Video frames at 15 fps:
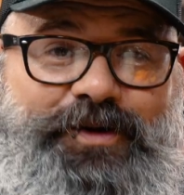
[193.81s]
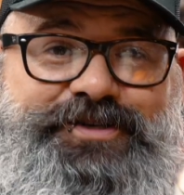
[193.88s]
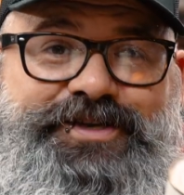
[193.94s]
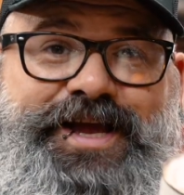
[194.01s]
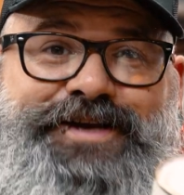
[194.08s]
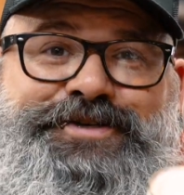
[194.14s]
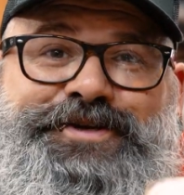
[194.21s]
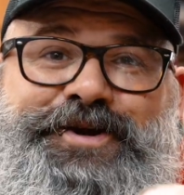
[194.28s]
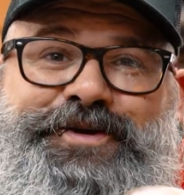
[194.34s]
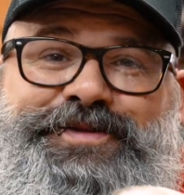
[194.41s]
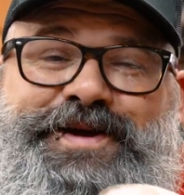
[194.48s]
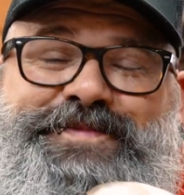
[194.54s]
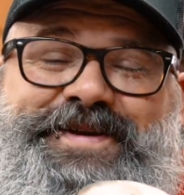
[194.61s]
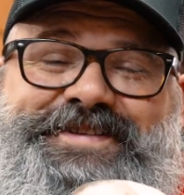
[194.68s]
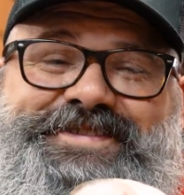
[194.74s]
which I actually don't know what
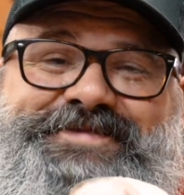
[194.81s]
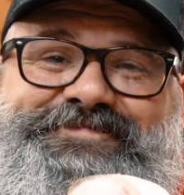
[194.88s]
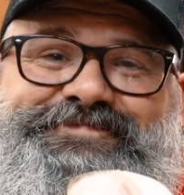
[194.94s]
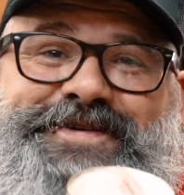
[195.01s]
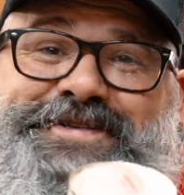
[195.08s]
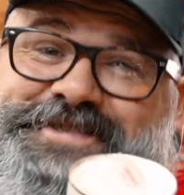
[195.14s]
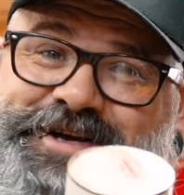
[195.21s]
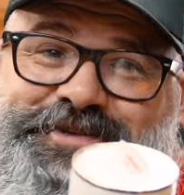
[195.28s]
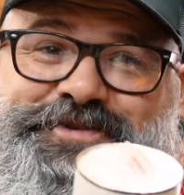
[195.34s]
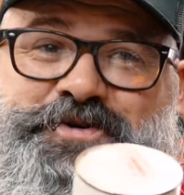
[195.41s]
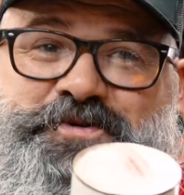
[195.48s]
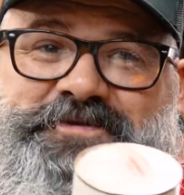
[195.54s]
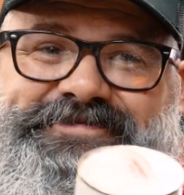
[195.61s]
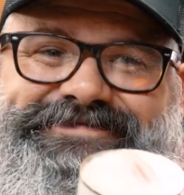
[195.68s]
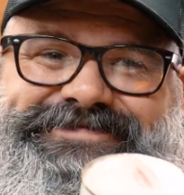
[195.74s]
that means, but it sounds cool.